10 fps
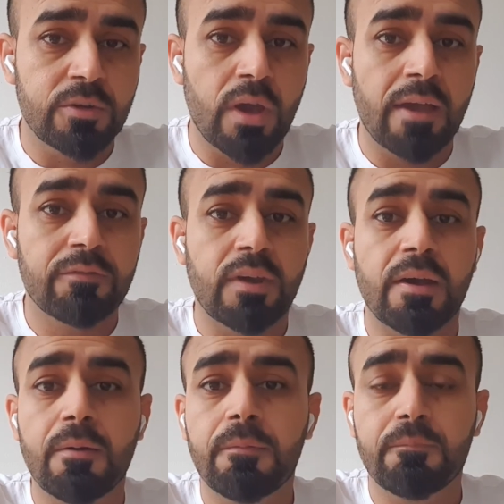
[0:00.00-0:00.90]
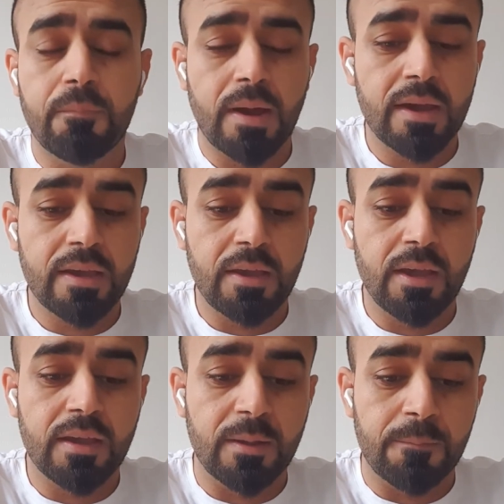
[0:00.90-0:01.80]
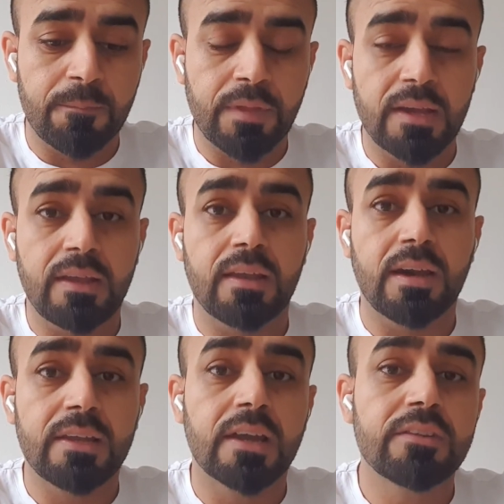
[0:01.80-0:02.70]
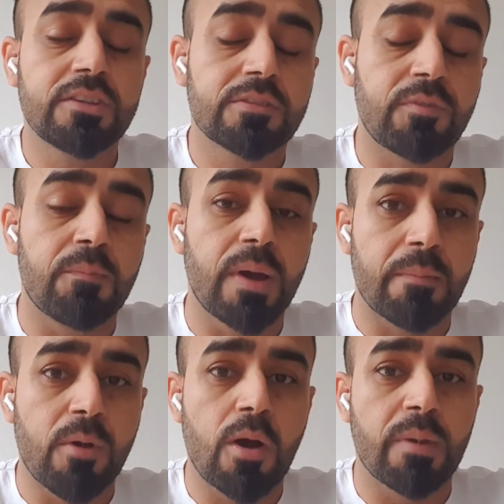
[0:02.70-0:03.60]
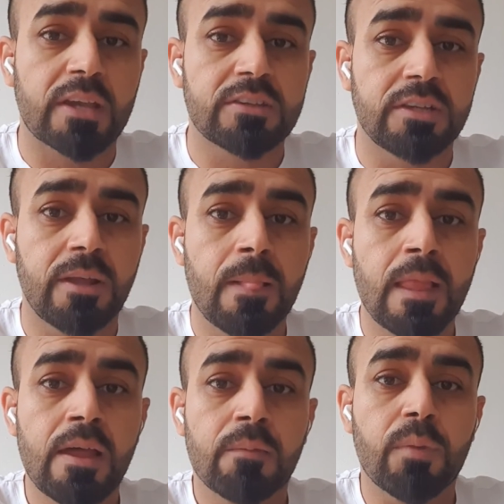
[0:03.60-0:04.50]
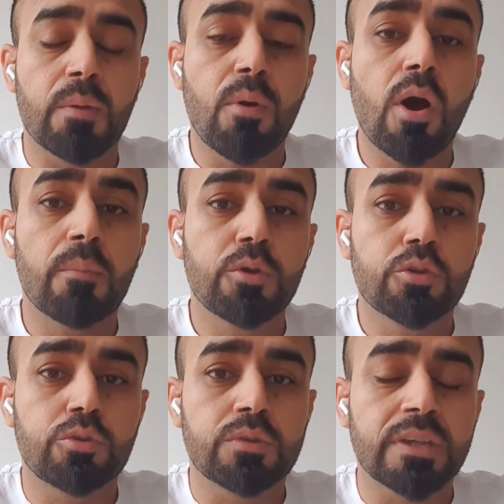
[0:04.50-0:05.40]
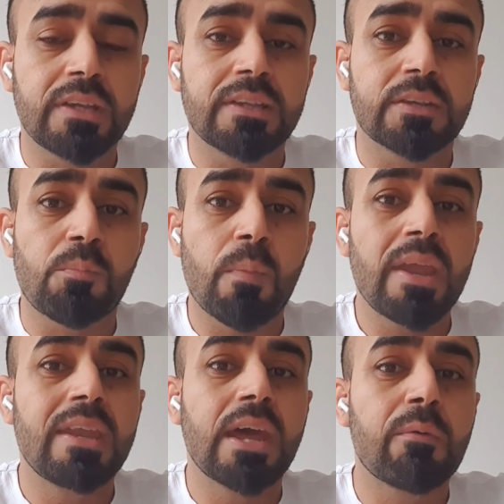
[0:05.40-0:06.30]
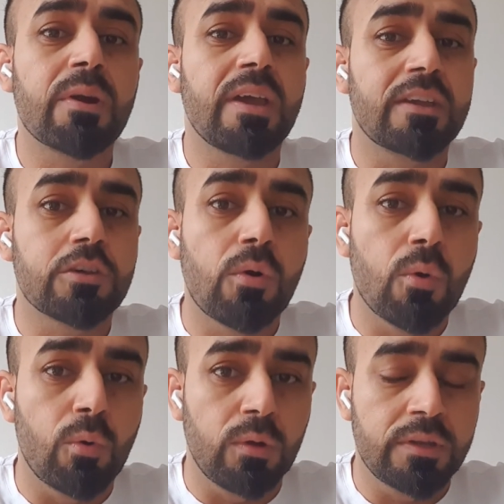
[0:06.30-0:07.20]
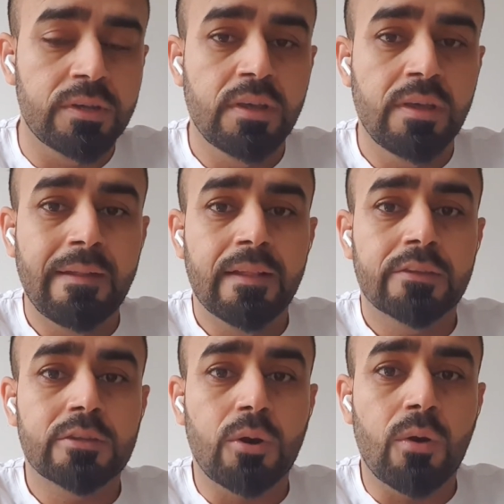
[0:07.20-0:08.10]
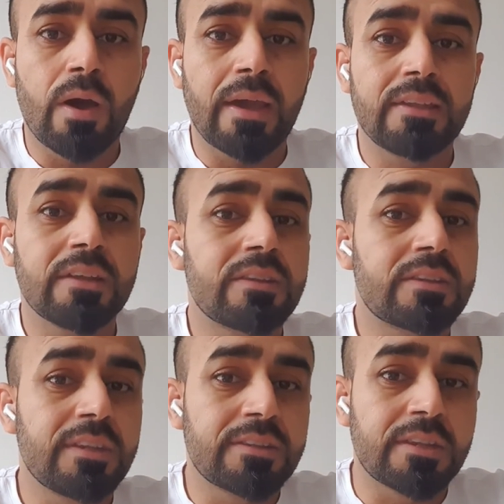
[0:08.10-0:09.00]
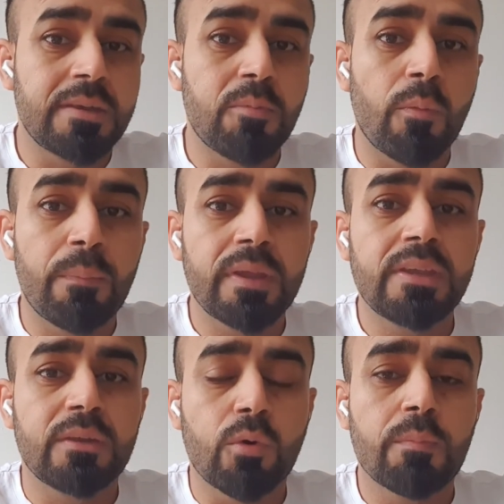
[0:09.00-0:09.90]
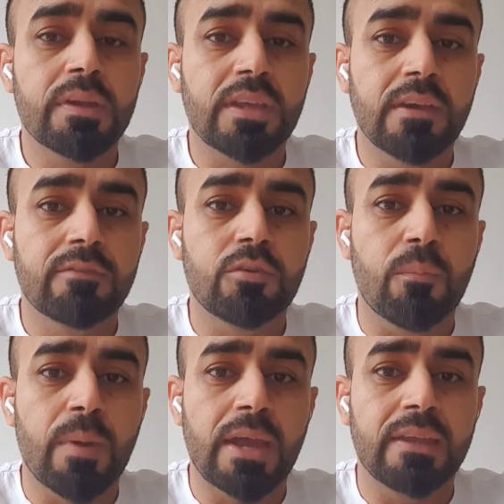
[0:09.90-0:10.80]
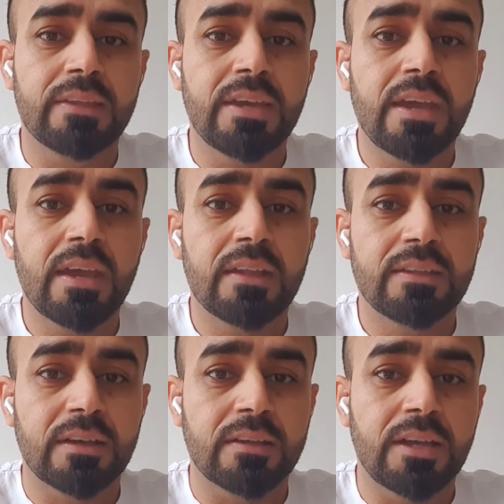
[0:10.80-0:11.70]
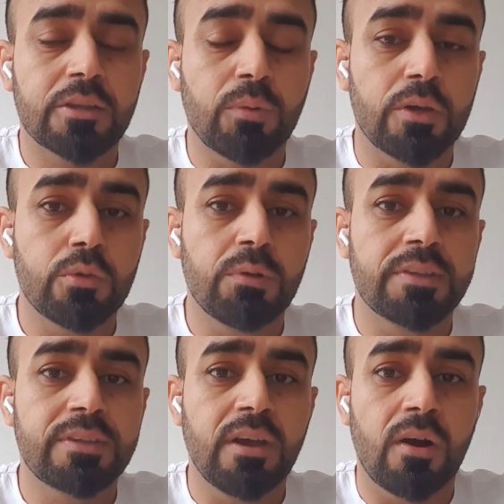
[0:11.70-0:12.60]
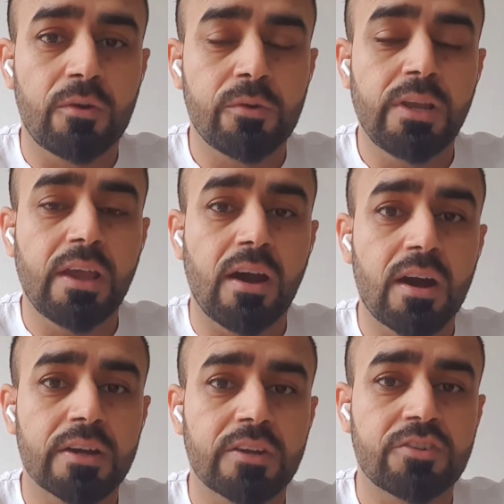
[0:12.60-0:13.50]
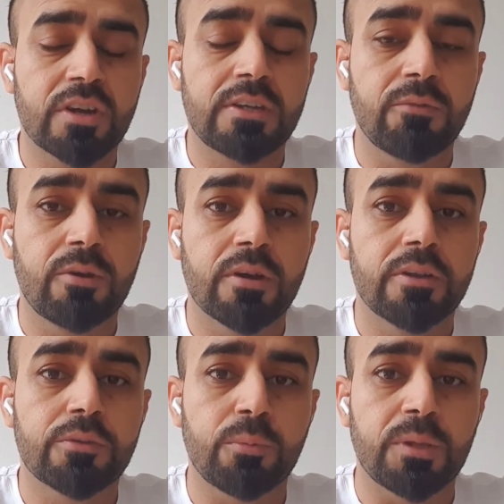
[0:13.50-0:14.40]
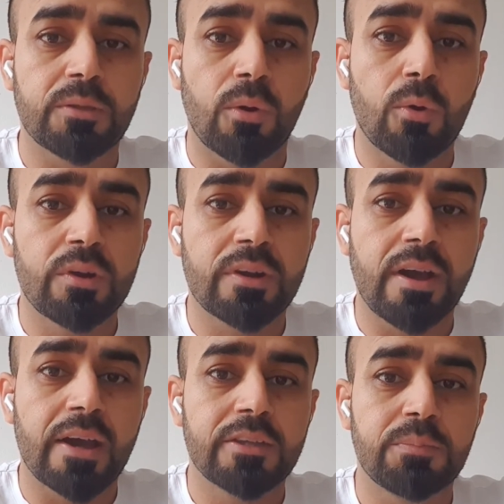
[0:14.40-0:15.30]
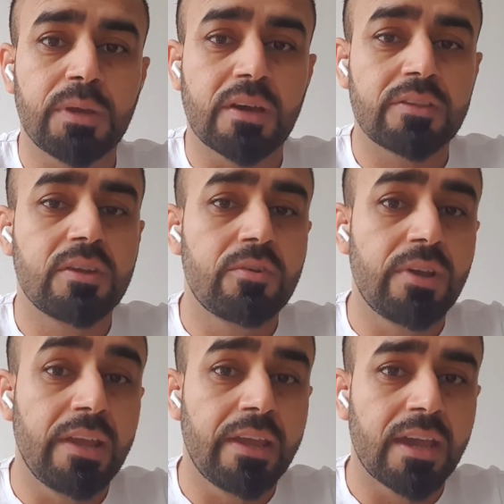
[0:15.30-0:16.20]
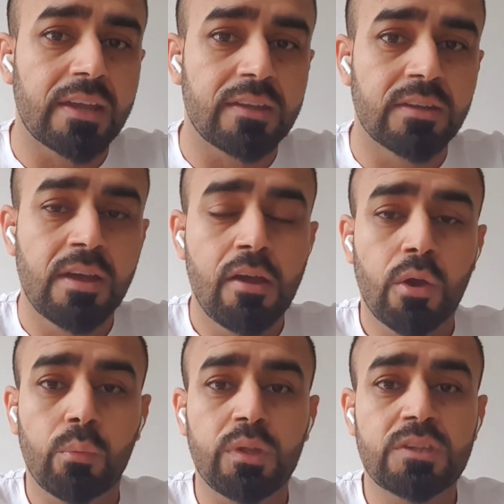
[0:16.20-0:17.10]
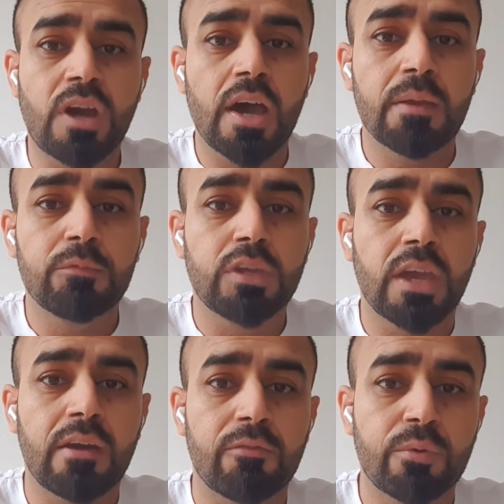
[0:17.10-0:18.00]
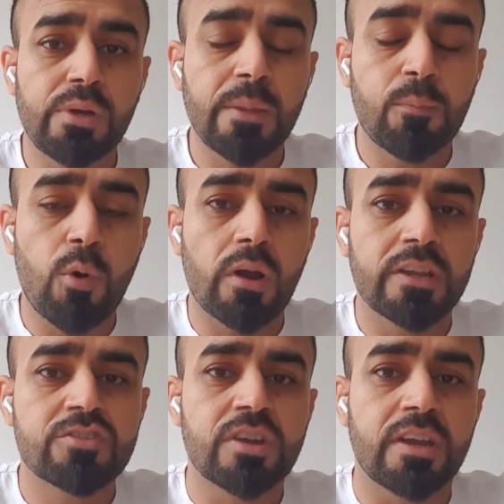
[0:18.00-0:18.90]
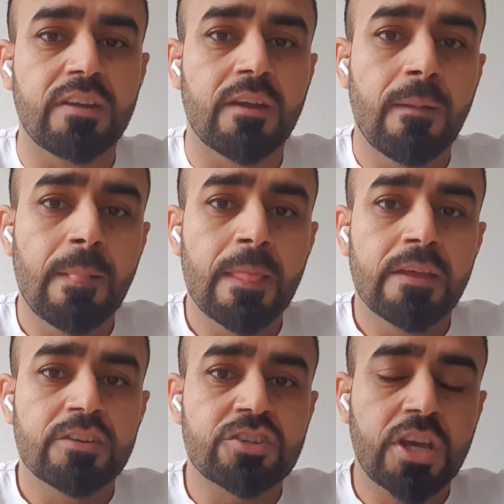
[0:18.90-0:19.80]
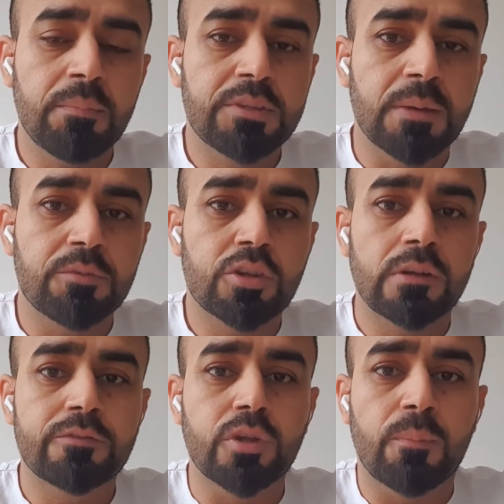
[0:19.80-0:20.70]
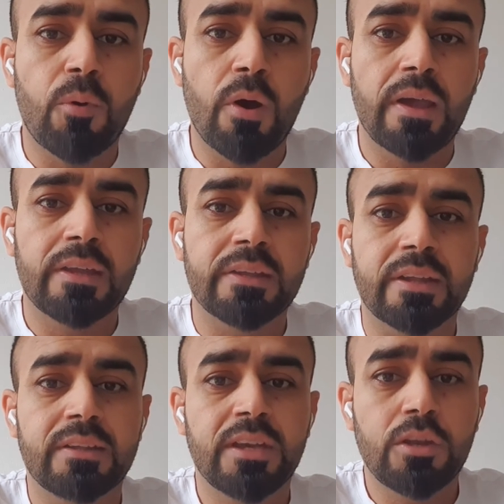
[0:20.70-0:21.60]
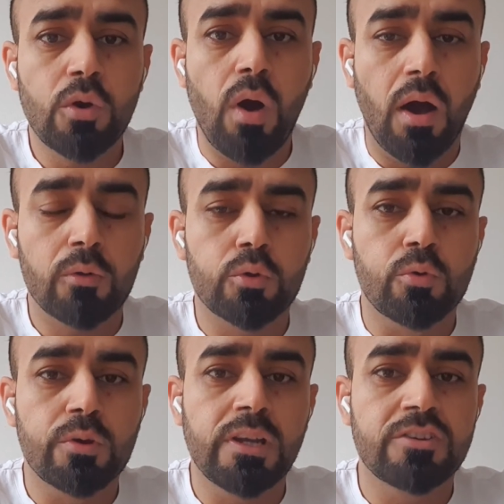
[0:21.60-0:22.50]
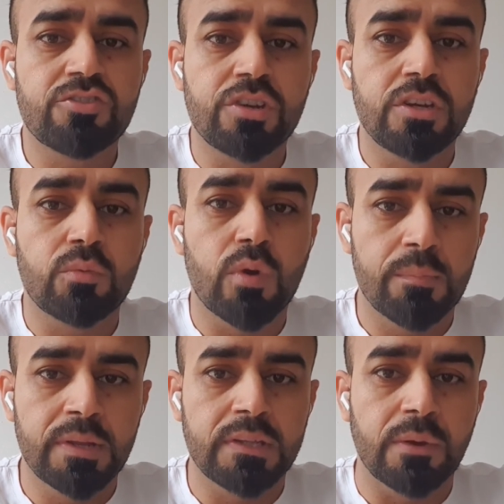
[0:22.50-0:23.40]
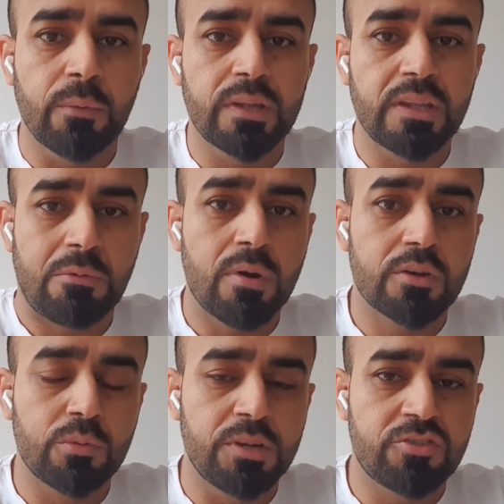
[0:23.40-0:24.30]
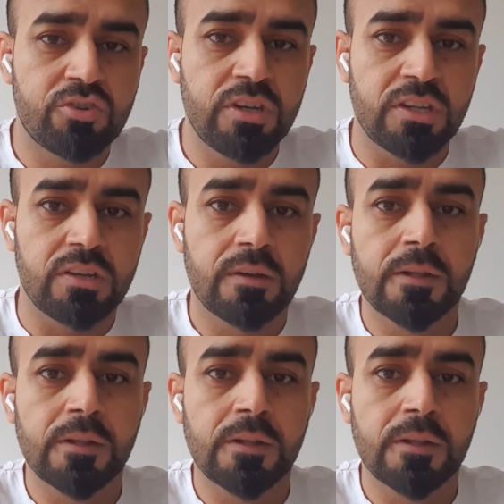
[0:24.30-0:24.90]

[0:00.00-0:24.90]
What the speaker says: You have to, I learned this from my mom. Actually, my mom used to say that men never get old. So, and that's the same opinion women give to men. That's why you will see really hot, attractive girls with older guys, because they really get it. With time, they have really polished and shaped themselves to the point that they know how to really treat women the way they want to be treated.